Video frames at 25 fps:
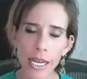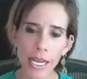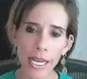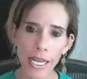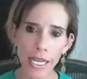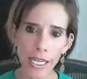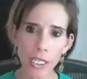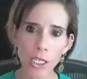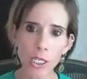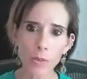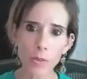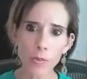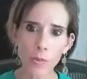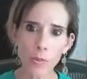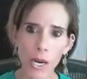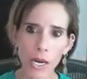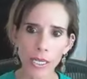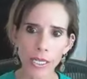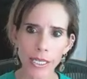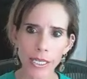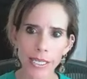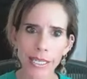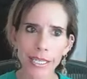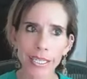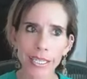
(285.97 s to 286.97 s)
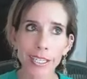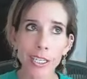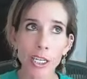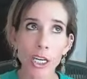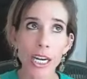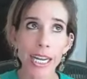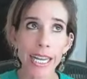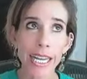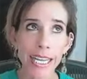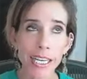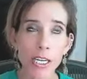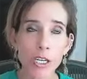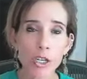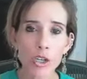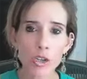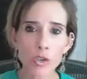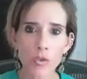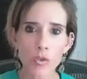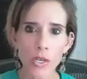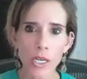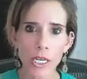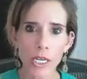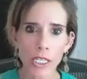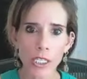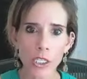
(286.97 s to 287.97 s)
in your body that are
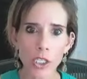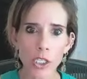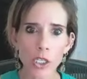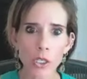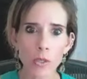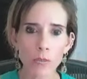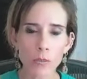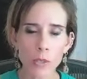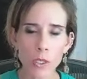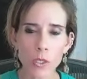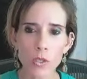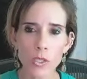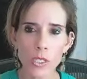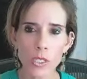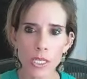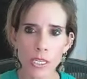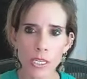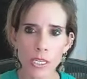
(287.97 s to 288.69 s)
hindering your immune